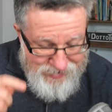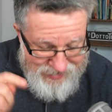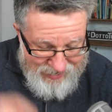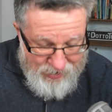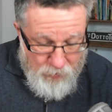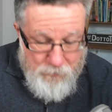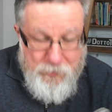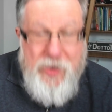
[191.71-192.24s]

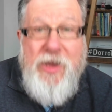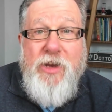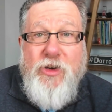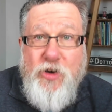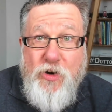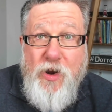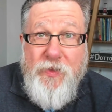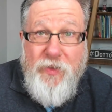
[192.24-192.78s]
Now,
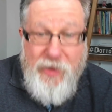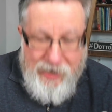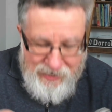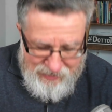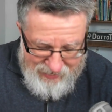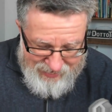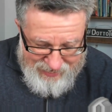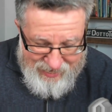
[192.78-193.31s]
turn on the
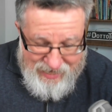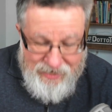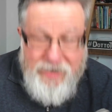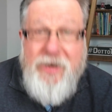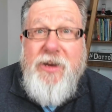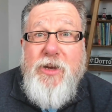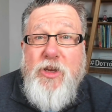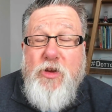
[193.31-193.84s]
light
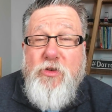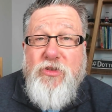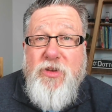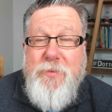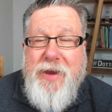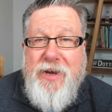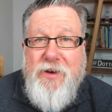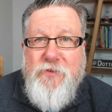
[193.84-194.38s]
and use
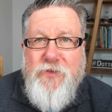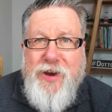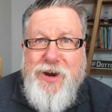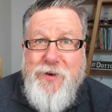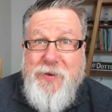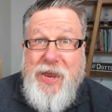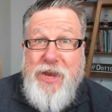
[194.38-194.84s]
the magnifier,